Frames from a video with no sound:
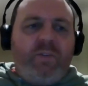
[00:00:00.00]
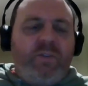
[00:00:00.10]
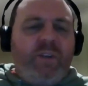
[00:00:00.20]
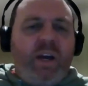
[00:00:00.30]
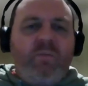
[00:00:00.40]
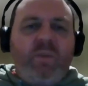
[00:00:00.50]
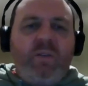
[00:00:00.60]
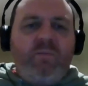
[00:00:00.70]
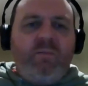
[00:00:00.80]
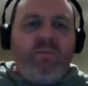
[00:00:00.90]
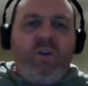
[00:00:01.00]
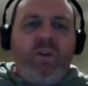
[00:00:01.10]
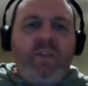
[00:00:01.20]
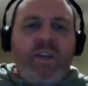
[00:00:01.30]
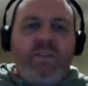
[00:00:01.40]
statement
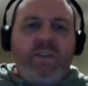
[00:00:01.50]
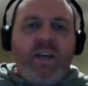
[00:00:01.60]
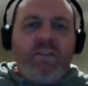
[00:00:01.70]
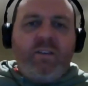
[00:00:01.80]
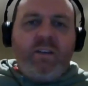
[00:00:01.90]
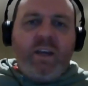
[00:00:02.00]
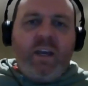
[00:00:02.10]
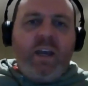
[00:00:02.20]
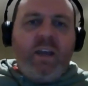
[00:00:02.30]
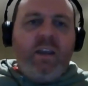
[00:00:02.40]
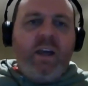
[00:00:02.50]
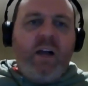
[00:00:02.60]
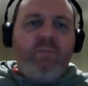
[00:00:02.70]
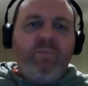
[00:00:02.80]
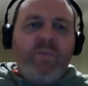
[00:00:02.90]
line that he says. And
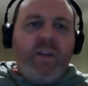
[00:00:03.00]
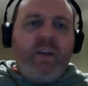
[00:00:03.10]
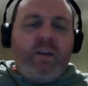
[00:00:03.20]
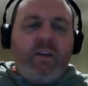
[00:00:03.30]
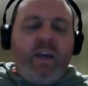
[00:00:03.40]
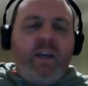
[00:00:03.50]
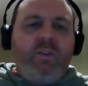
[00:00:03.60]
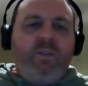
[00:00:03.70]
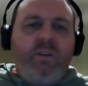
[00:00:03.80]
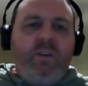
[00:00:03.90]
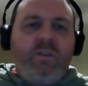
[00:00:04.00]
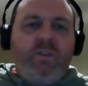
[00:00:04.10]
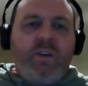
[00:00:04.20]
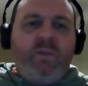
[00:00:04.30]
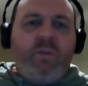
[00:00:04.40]
yeah, you
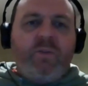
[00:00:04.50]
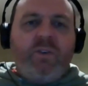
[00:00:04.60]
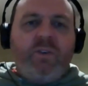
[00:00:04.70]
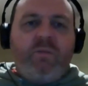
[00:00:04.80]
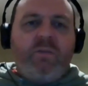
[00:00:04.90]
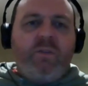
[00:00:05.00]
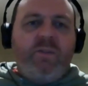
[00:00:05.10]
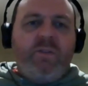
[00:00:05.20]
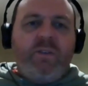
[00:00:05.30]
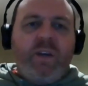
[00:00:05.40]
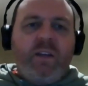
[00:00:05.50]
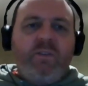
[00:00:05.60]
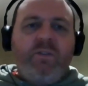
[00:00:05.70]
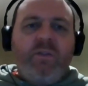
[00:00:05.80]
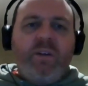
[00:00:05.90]
do see Rob Schneider for a few
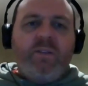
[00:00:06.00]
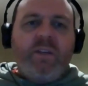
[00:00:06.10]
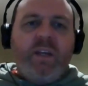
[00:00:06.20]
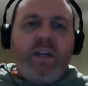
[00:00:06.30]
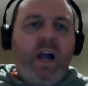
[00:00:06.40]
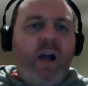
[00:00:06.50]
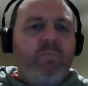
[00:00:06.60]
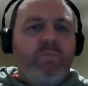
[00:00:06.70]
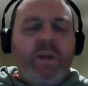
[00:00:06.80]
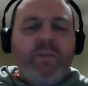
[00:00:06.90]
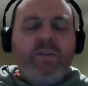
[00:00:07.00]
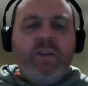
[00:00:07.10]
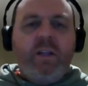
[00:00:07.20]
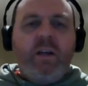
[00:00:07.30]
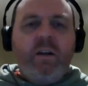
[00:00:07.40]
seconds doing his thing. Ben
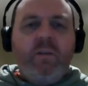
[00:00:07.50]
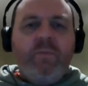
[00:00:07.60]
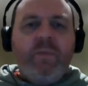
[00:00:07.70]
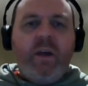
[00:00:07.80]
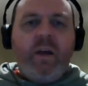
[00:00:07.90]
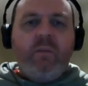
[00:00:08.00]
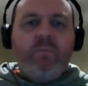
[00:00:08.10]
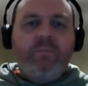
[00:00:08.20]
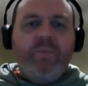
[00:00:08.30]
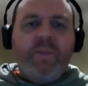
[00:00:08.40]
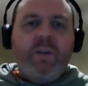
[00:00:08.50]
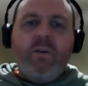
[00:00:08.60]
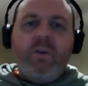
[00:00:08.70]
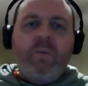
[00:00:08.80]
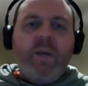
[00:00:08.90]
Stiller,
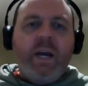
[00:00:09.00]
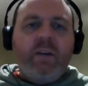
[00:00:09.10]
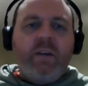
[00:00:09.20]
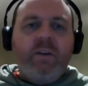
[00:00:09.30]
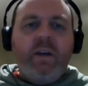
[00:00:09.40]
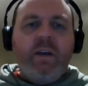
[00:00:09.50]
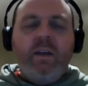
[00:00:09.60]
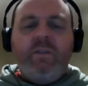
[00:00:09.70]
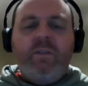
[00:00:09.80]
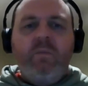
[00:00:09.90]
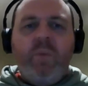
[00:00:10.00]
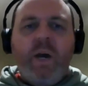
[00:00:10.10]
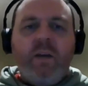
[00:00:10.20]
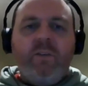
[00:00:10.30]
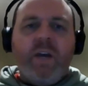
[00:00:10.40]
comedy actor, you see him
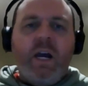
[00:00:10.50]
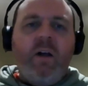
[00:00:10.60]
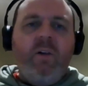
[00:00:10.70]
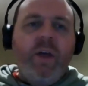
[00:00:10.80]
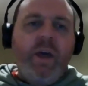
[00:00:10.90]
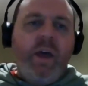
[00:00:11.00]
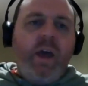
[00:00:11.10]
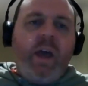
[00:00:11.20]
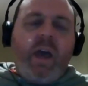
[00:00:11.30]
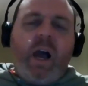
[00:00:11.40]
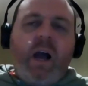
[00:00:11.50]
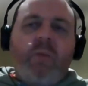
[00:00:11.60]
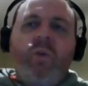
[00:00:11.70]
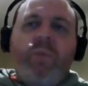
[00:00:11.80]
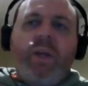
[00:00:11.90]
back as Hal.
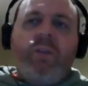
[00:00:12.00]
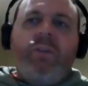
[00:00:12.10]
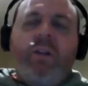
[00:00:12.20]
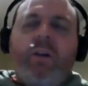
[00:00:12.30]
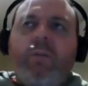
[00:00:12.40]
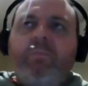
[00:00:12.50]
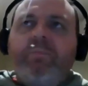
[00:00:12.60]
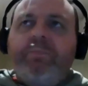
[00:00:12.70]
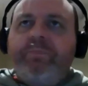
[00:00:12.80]
Look, Ben Stiller,